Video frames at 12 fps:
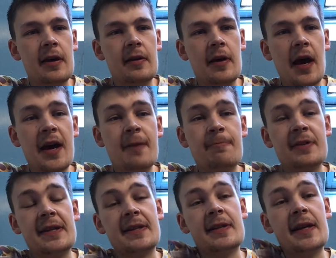I
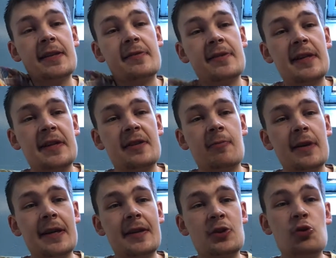predicted Leicester City to
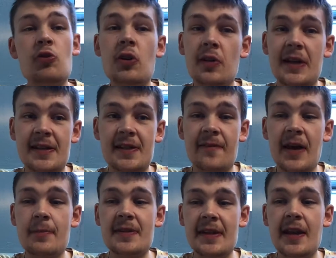win 2-0 against
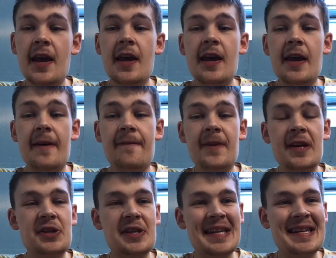Southampton. It
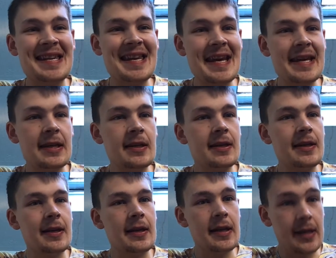finished
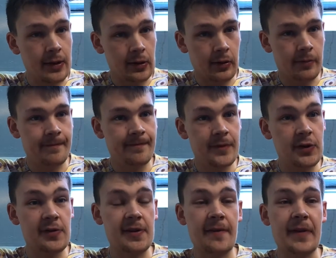9-0
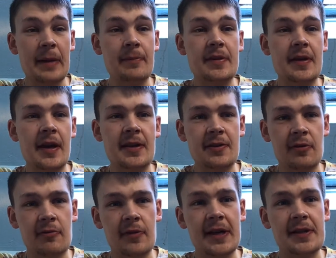to
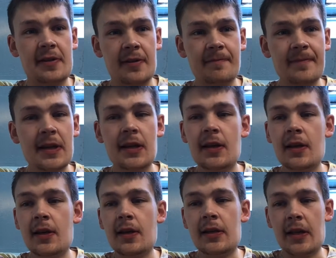Leicester.
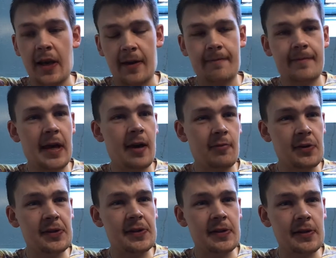Yeah, that
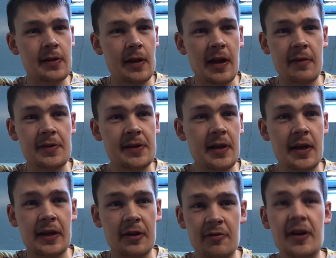was an
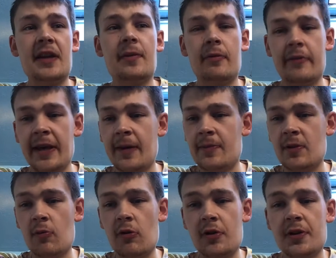incredible game to
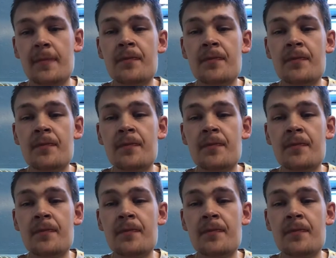watch.